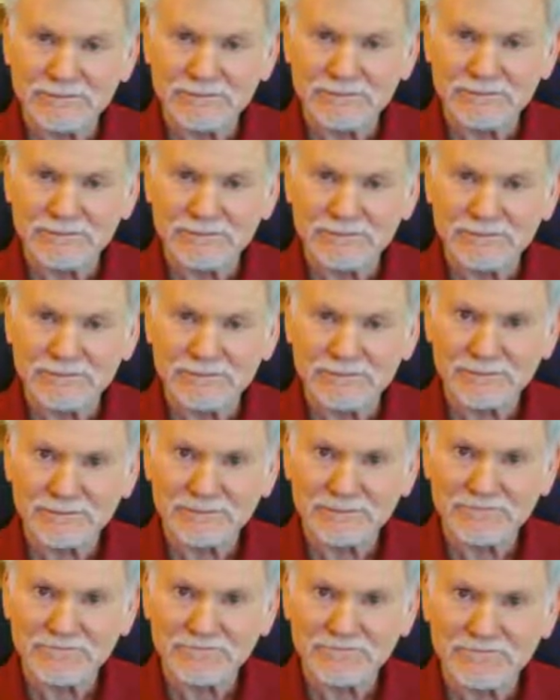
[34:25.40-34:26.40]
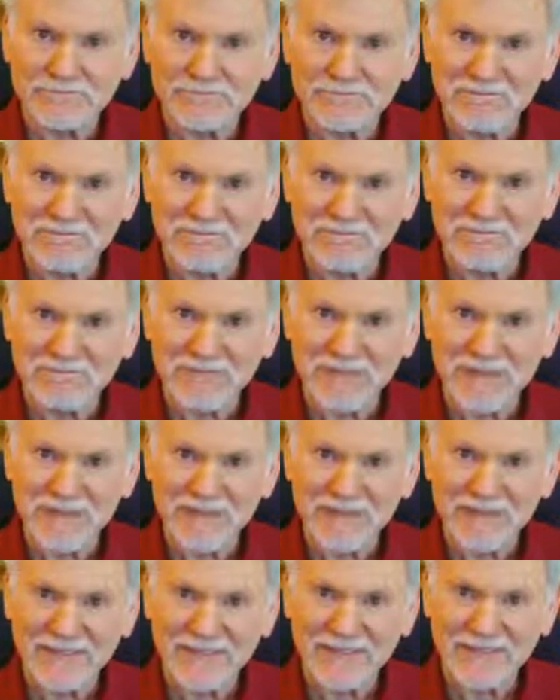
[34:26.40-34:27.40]

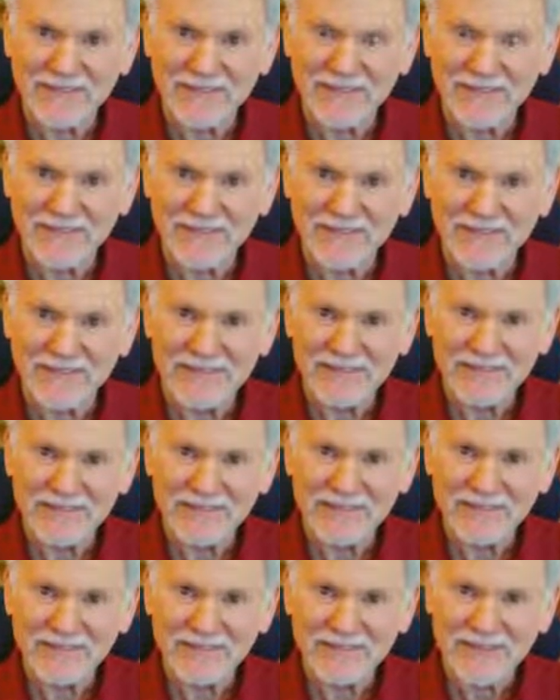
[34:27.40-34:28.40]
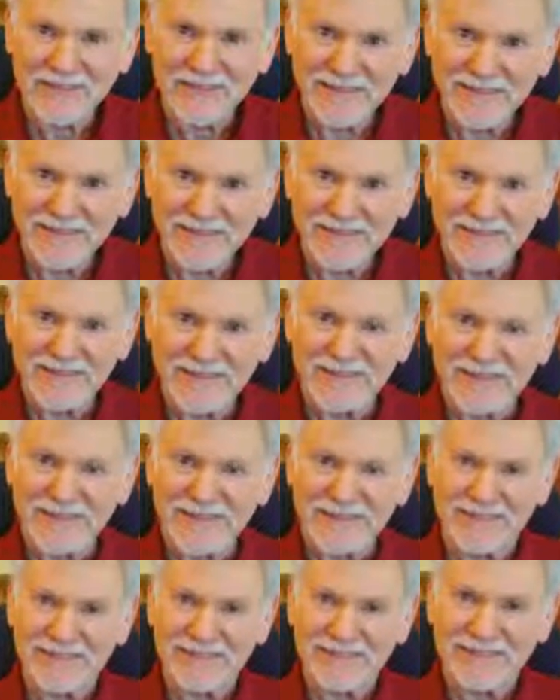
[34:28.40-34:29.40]

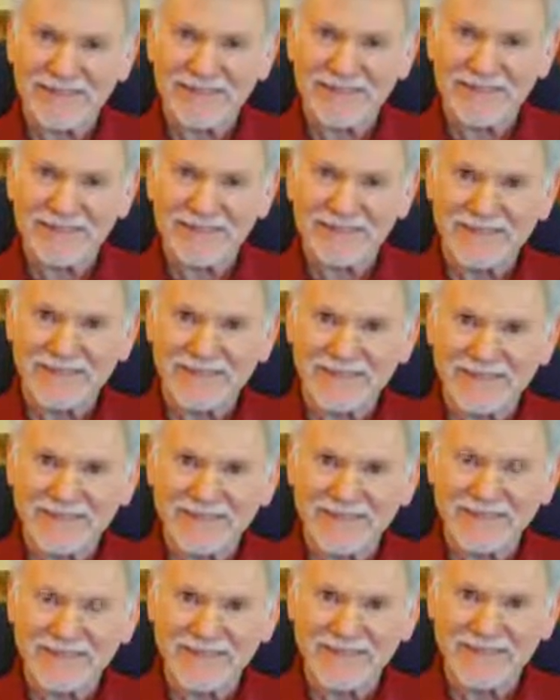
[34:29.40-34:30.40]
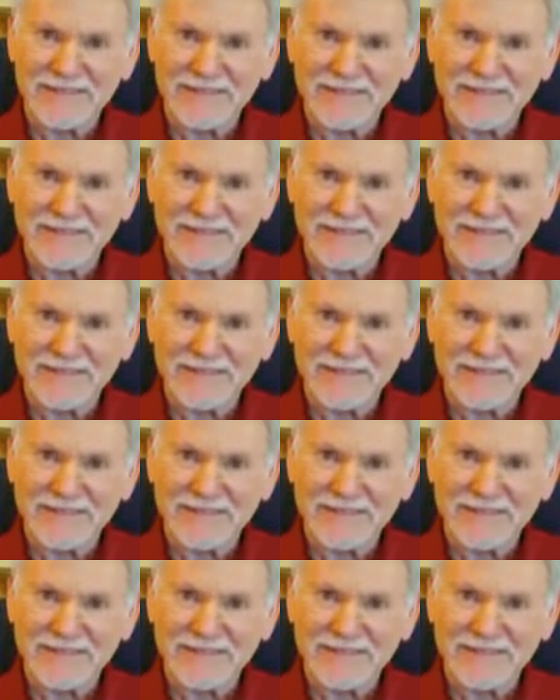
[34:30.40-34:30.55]
(silent)